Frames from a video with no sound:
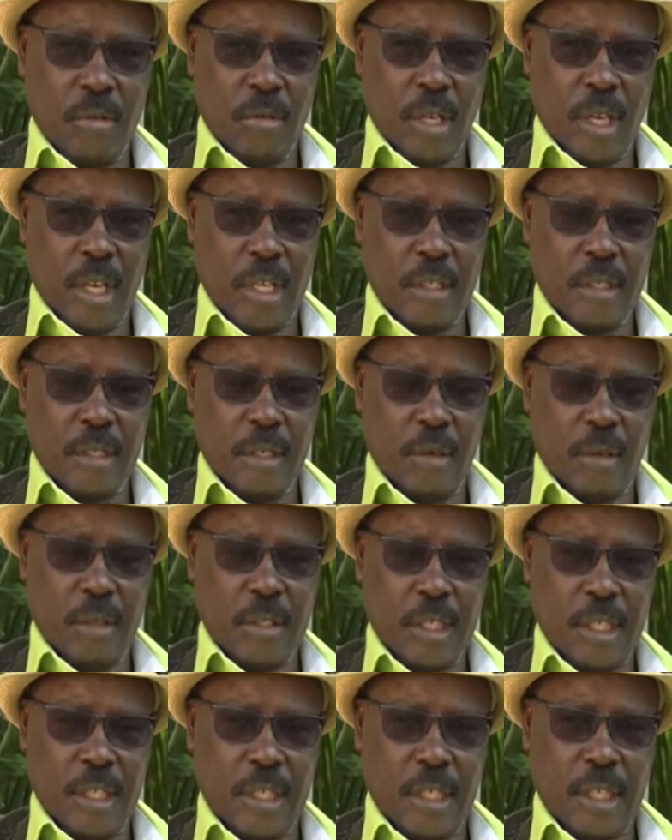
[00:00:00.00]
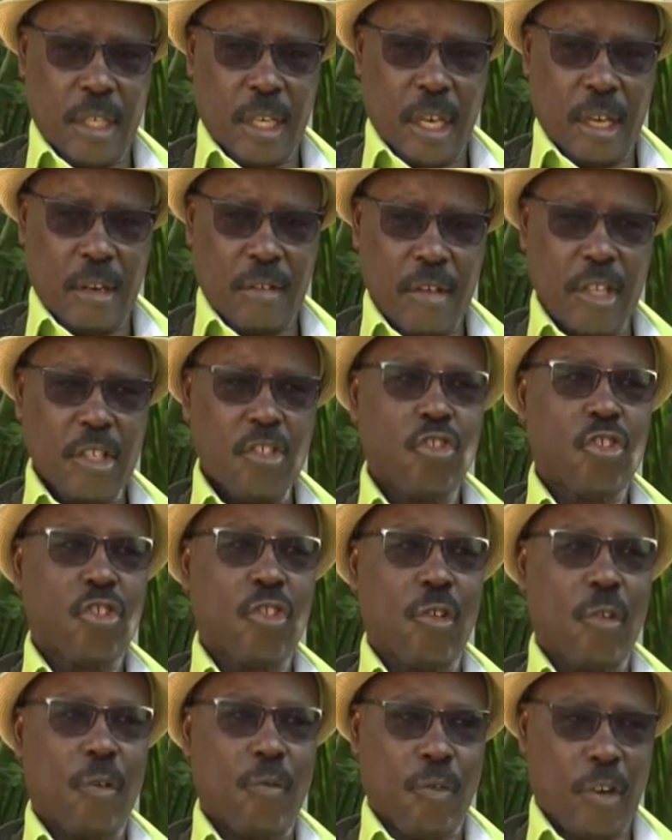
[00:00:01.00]
has gotten a Range
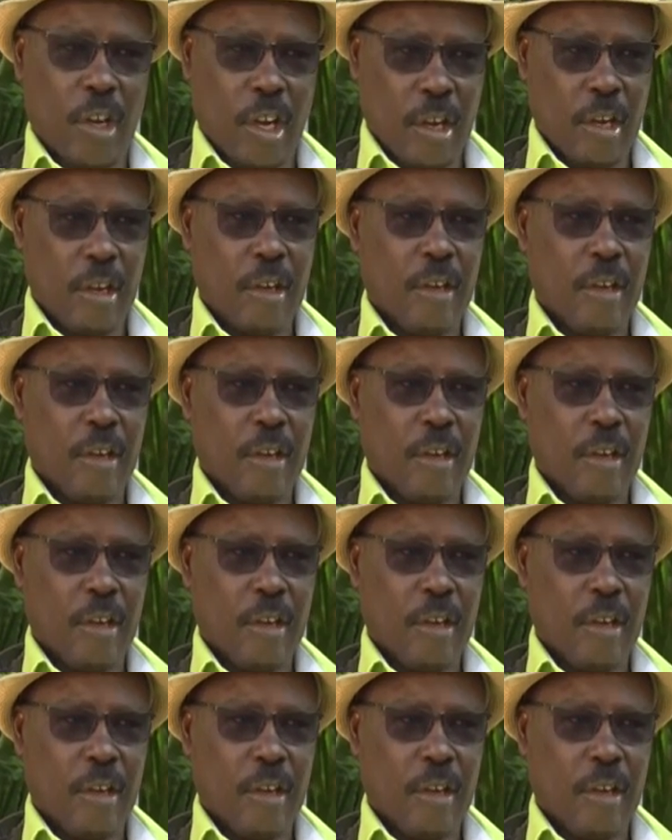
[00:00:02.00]
Rover,